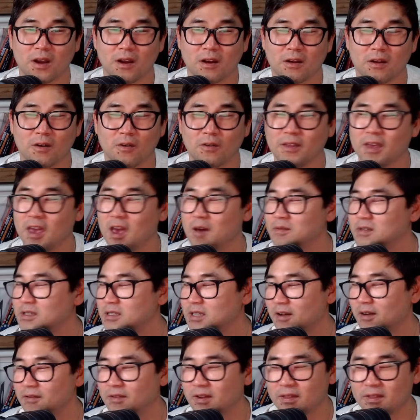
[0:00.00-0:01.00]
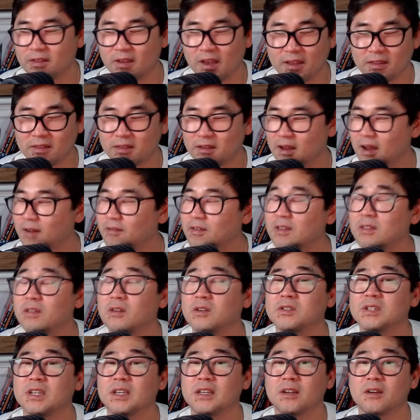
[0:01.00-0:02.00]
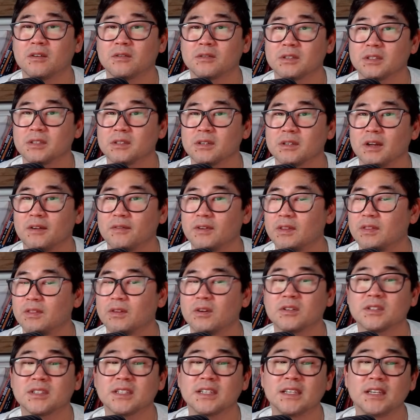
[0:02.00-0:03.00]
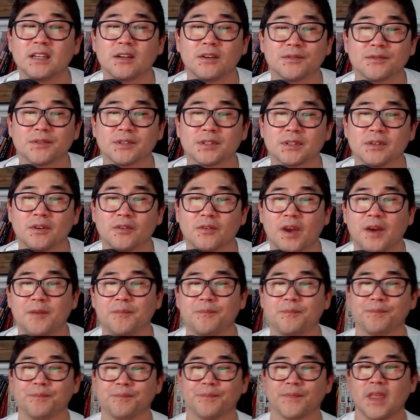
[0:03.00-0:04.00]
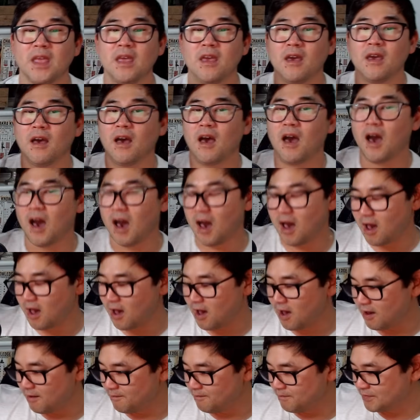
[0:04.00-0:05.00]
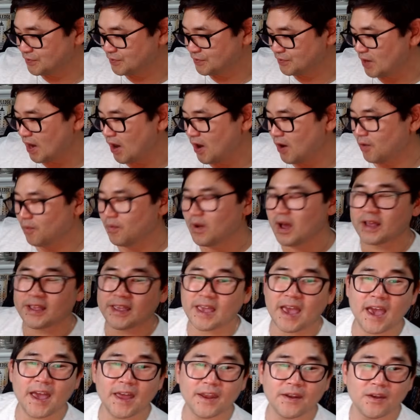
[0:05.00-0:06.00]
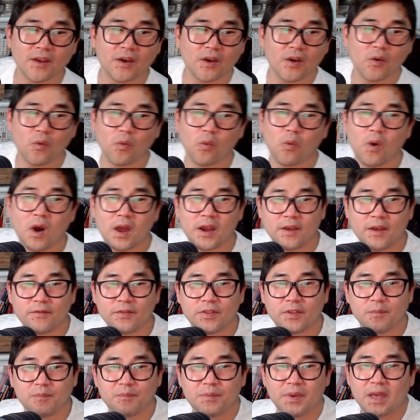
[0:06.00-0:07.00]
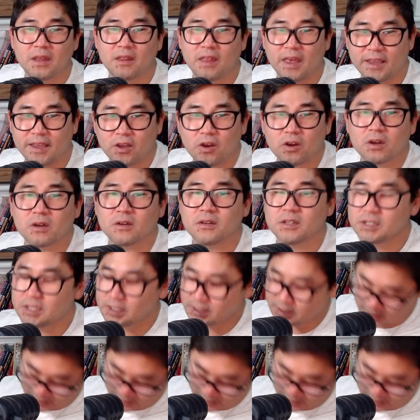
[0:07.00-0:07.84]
Only happens every 13 years. Every 13 years, okay? So again, one of the like, you're just